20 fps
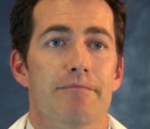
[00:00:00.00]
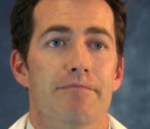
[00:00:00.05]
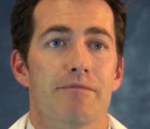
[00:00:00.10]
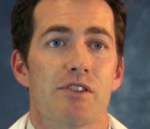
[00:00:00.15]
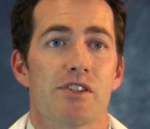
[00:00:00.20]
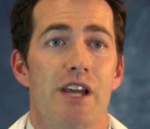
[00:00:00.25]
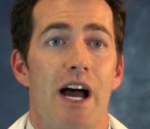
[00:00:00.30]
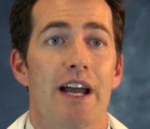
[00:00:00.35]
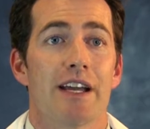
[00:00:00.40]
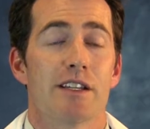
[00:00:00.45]

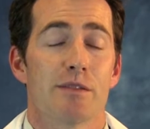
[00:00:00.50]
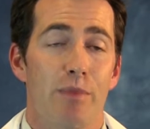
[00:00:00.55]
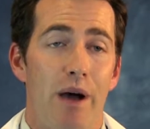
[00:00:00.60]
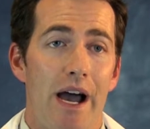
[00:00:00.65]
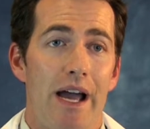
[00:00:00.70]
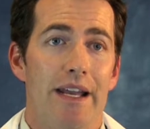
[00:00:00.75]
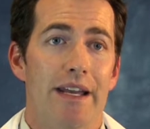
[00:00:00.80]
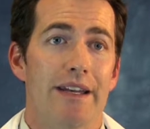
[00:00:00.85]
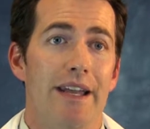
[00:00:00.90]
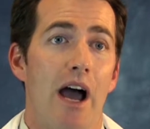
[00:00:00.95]
science
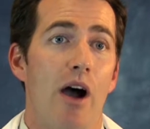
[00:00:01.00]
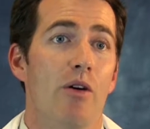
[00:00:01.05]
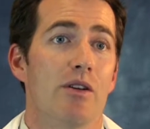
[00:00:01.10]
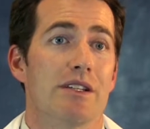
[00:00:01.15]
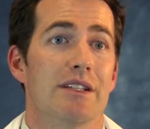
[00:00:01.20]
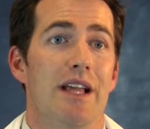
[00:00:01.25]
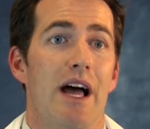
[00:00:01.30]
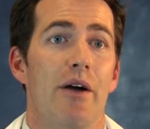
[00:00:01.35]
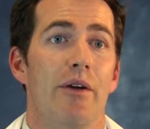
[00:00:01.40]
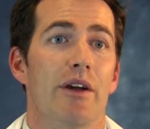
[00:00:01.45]
behind it now
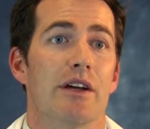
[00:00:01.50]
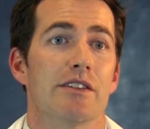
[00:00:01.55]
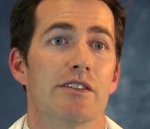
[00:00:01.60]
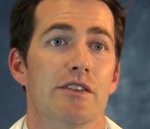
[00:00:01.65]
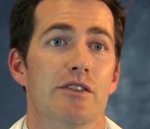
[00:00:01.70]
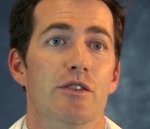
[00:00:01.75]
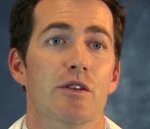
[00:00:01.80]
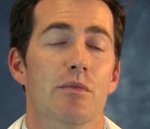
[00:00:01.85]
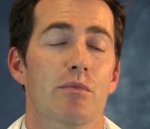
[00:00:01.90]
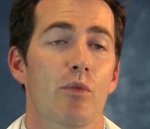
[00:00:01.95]
is allowing us
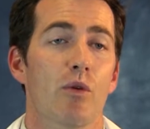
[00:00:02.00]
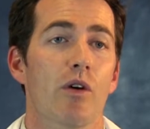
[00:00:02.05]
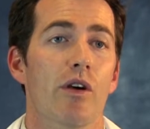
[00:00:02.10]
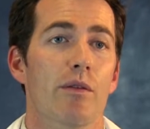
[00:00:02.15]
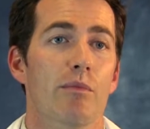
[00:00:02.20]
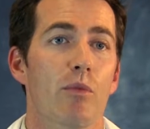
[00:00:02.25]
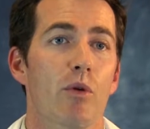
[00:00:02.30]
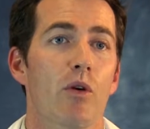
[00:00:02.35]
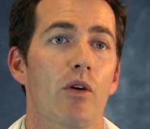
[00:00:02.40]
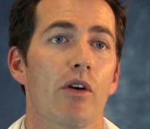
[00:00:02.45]
to do it more
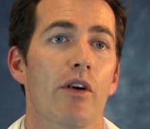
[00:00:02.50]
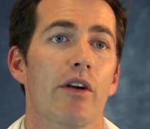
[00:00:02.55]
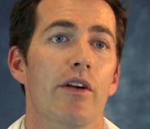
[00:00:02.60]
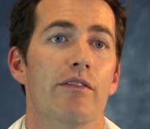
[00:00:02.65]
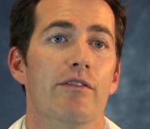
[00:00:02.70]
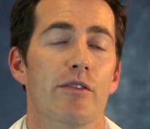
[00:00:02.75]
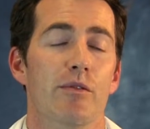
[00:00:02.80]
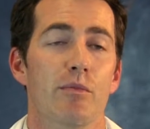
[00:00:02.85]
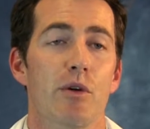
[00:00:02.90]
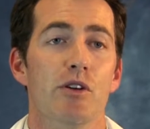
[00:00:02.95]
and more
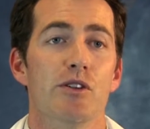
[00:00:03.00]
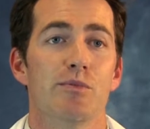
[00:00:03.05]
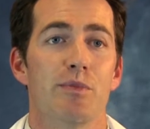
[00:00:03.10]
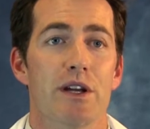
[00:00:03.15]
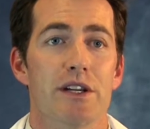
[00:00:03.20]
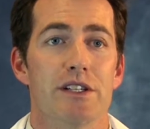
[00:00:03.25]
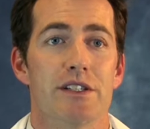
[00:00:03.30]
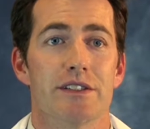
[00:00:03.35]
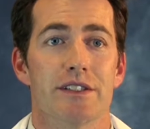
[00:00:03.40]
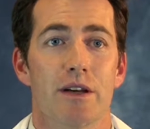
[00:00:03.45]
for most
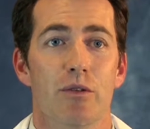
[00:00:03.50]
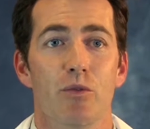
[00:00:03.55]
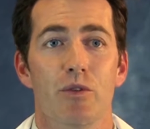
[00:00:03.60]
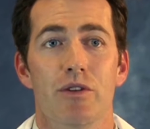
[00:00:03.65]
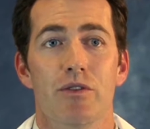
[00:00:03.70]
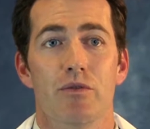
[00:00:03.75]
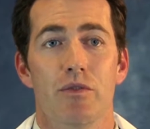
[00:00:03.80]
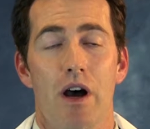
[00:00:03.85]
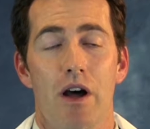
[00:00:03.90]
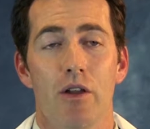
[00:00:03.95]
patients that
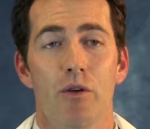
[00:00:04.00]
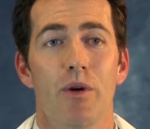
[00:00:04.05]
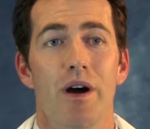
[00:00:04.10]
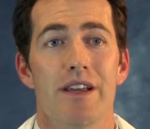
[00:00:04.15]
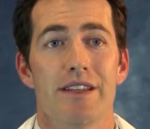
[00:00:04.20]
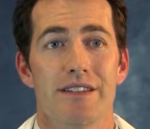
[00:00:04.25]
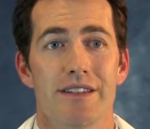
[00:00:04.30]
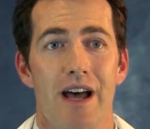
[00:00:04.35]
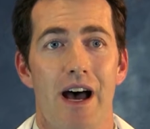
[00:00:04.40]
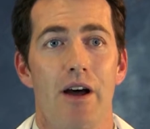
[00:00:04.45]
would
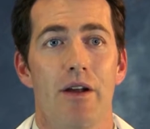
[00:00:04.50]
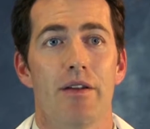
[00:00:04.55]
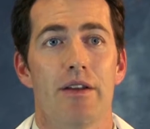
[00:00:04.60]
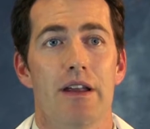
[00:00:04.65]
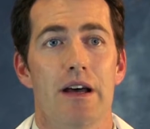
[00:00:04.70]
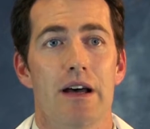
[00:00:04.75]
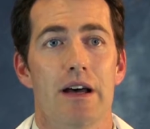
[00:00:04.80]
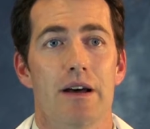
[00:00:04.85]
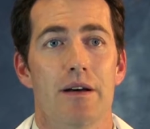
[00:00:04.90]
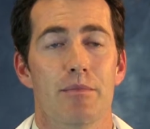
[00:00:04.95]
otherwise
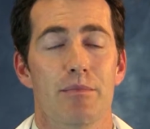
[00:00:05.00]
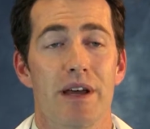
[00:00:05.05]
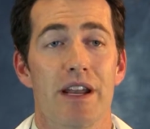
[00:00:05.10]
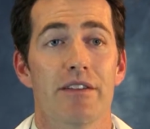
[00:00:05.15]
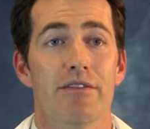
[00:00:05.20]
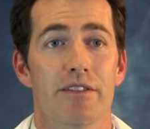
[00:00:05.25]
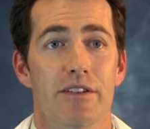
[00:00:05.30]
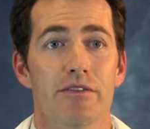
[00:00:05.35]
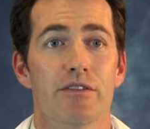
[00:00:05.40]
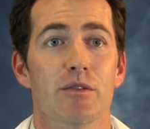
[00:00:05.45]
not
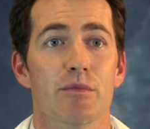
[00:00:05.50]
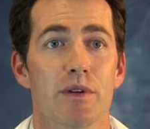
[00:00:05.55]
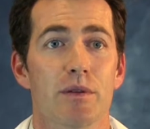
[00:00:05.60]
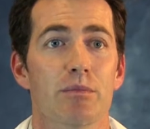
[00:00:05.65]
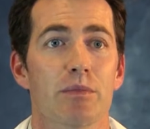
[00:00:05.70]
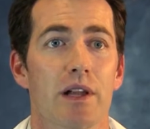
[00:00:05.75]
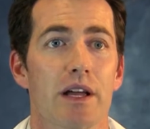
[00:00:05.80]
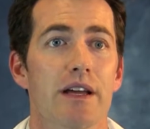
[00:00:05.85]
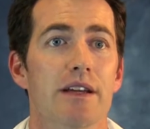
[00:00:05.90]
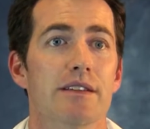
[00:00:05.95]
benefit from
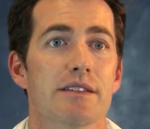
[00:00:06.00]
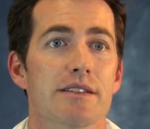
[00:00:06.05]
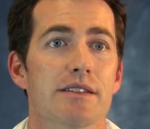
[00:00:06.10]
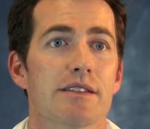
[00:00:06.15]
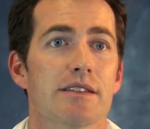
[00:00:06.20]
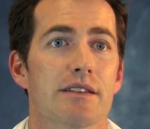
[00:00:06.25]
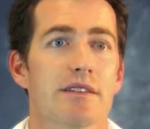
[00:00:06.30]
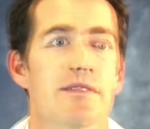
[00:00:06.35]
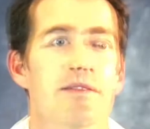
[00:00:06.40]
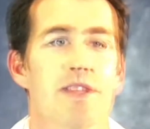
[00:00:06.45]

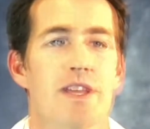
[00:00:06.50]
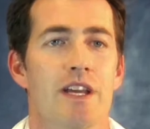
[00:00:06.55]
implants.